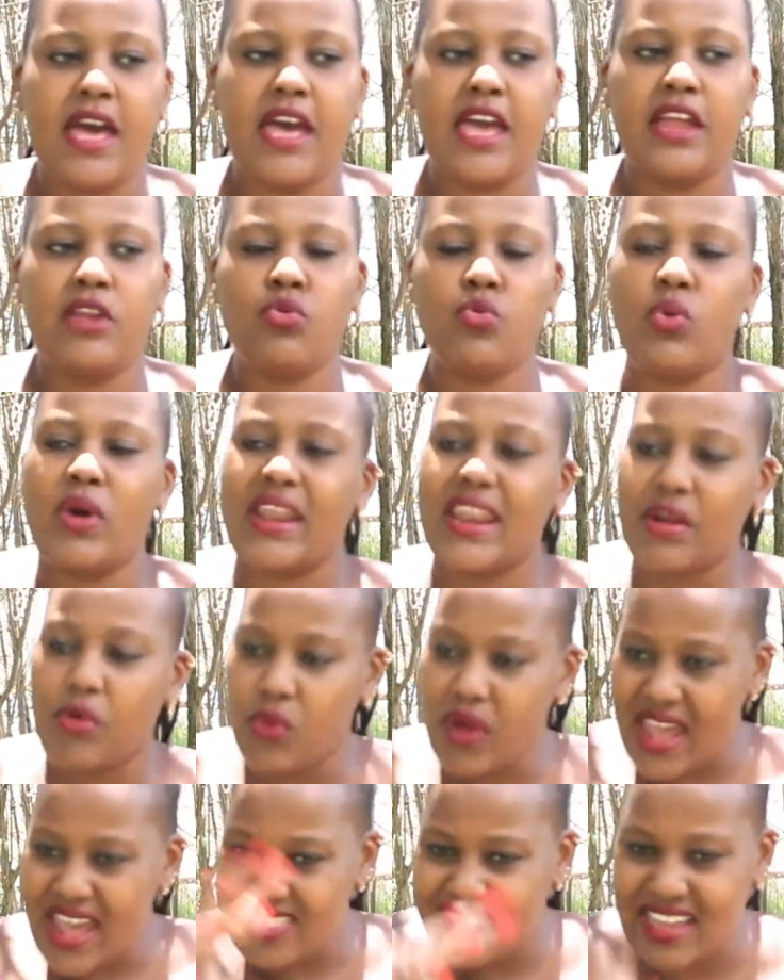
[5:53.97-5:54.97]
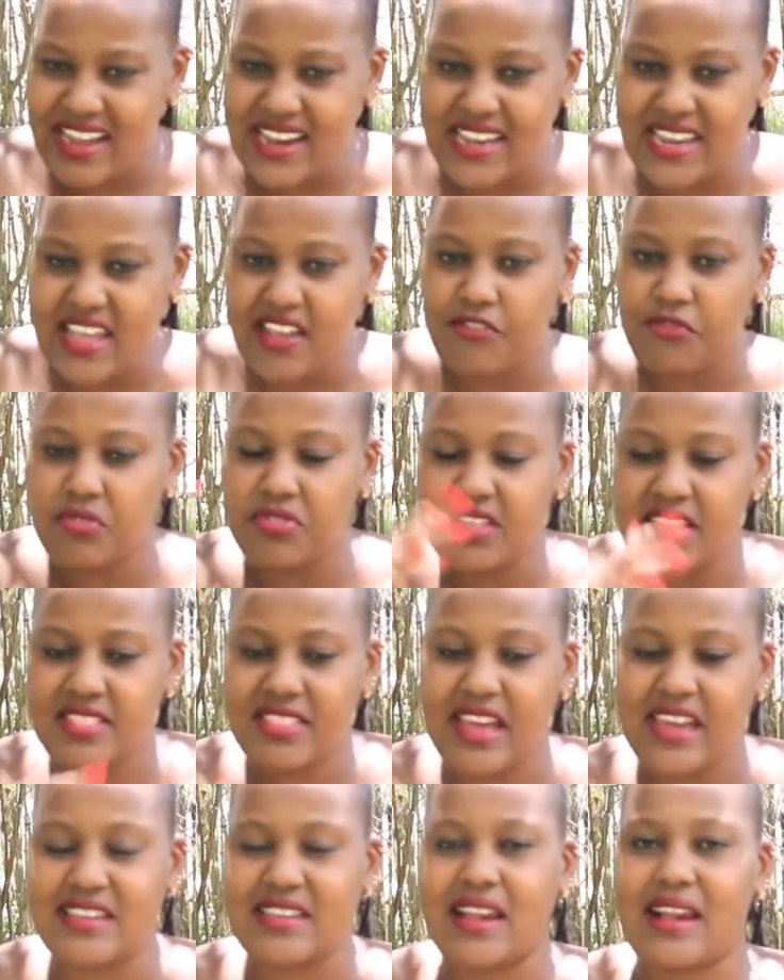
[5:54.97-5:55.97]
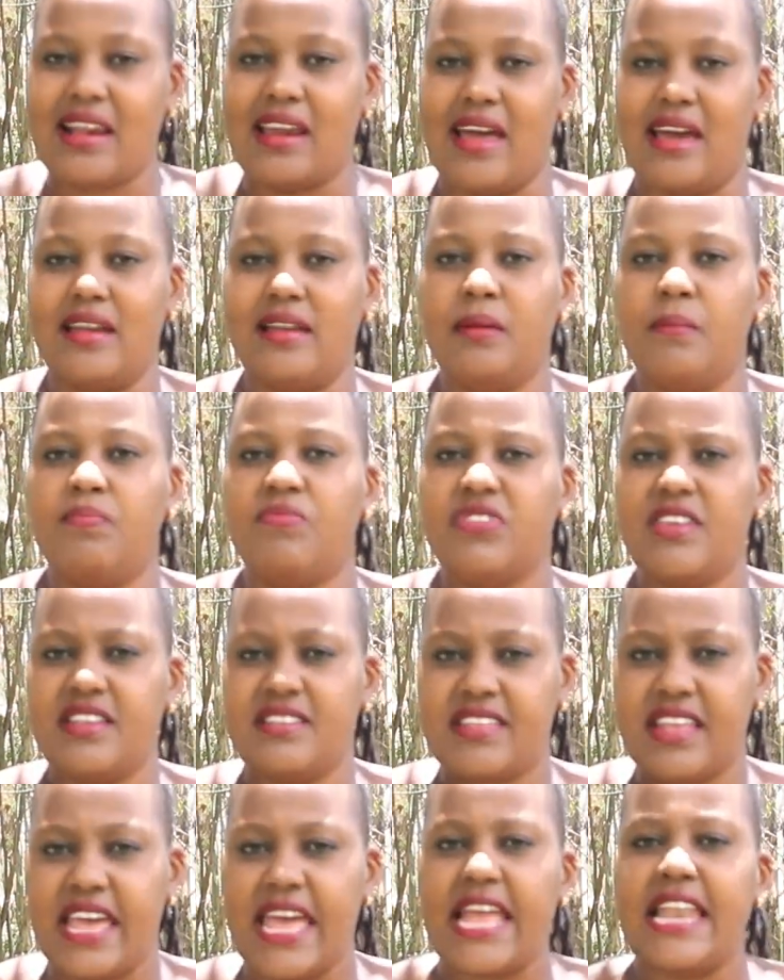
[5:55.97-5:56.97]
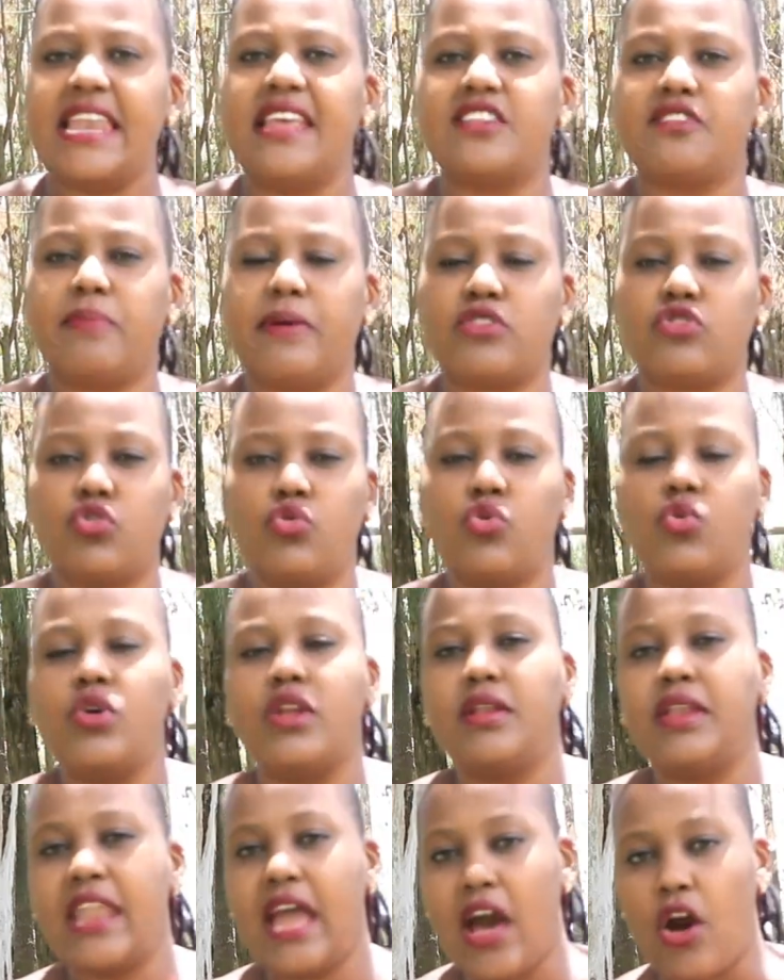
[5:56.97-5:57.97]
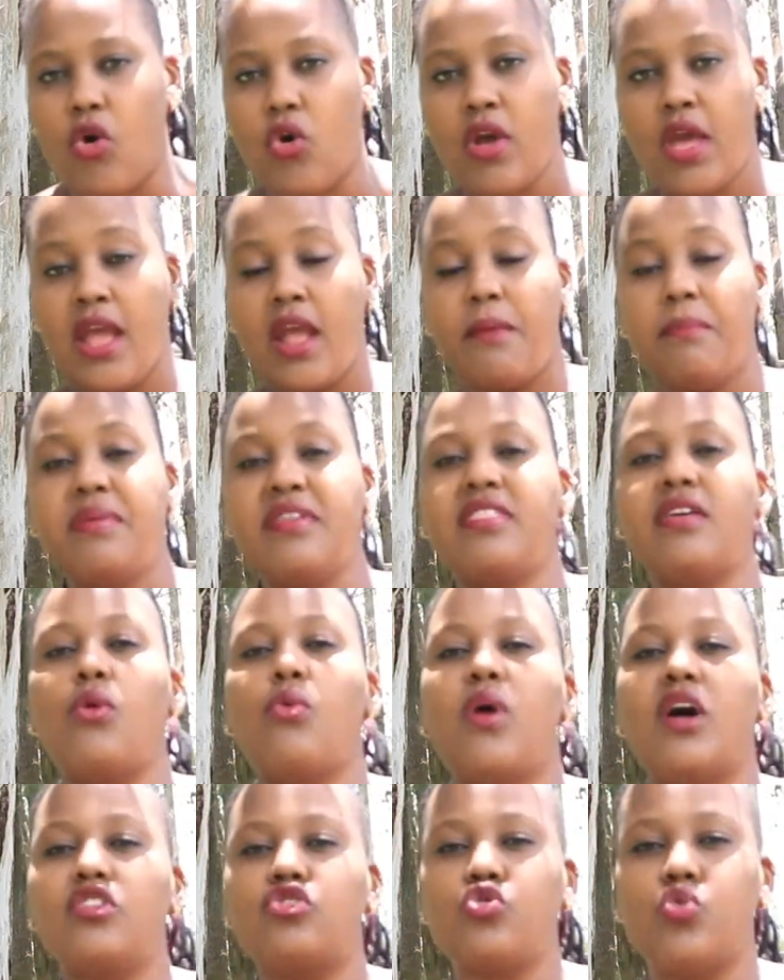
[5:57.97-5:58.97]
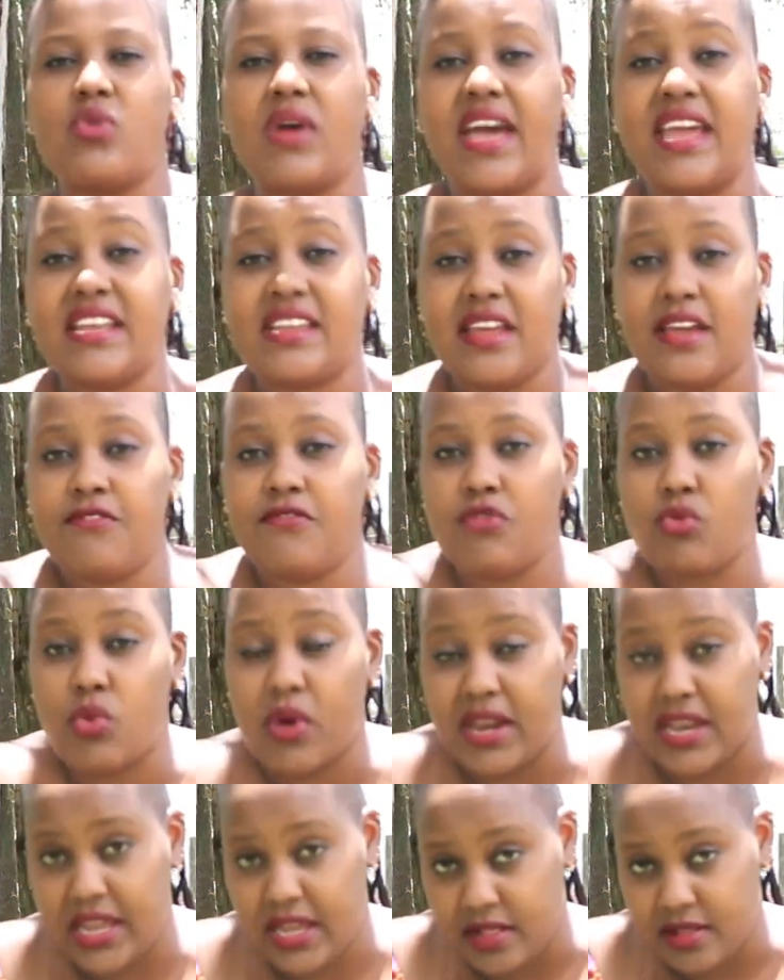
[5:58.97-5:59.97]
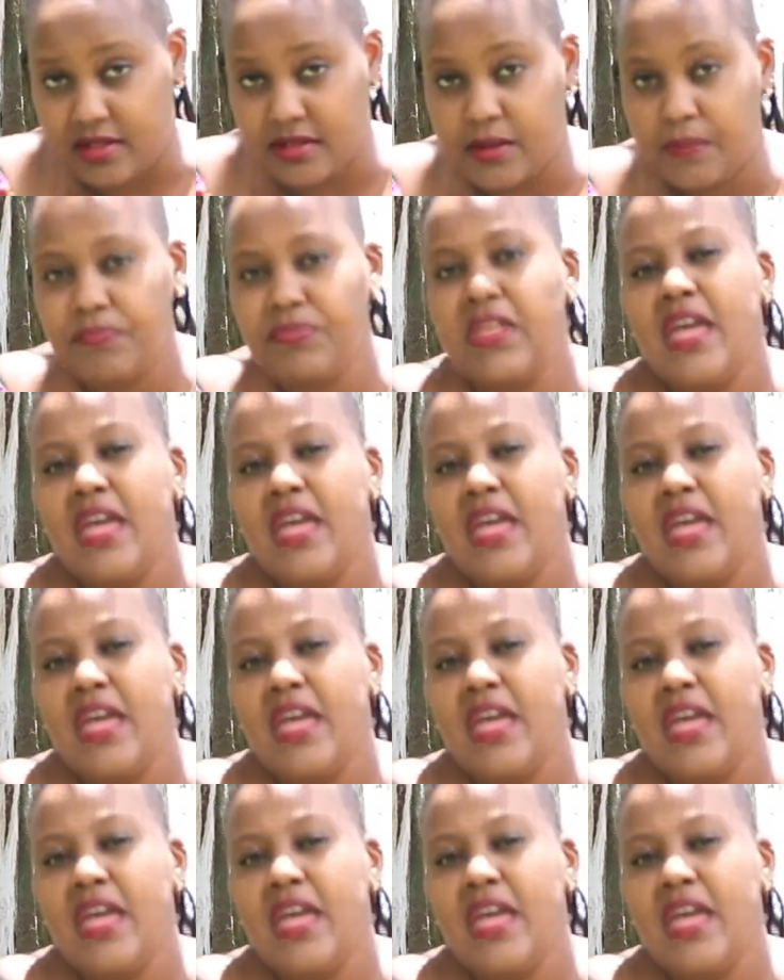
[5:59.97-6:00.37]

And where they live within that clan, there is the eldest person who will now be the one to guide everyone else.